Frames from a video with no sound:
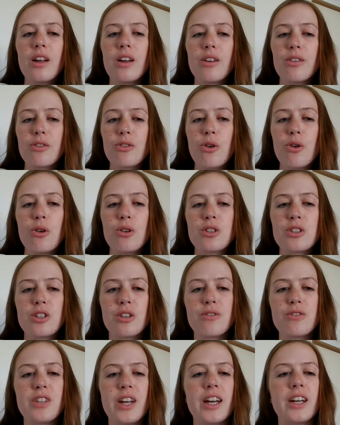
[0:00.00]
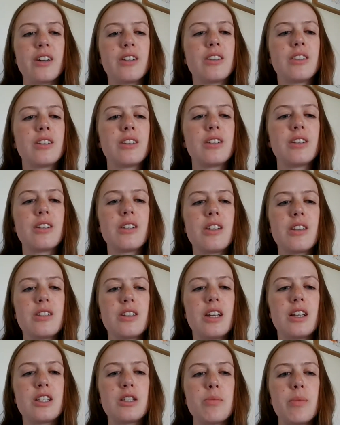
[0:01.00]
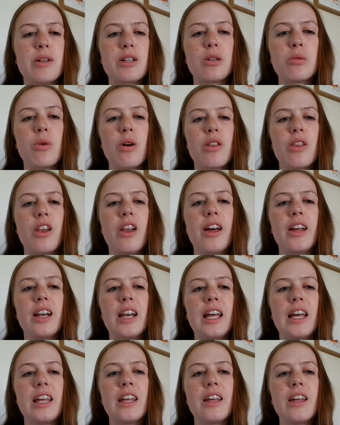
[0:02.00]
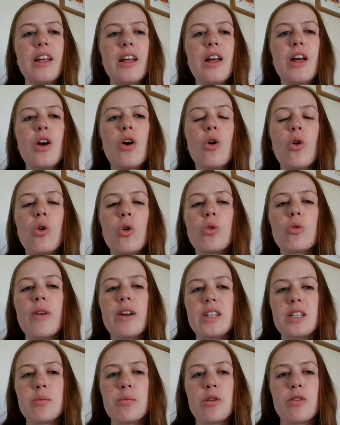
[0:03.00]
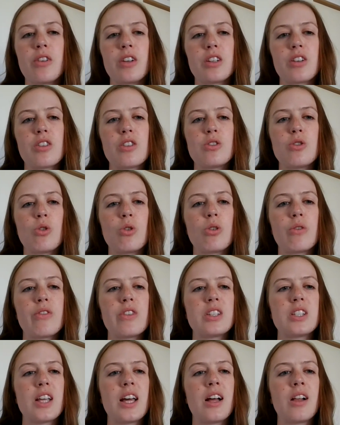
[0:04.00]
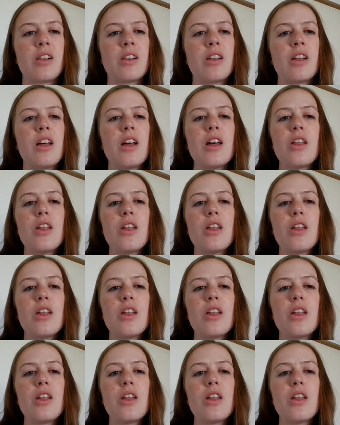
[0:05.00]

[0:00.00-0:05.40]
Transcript: "Of course, Dovetail," said Spittleworth lightly, already moving to the door of the cell.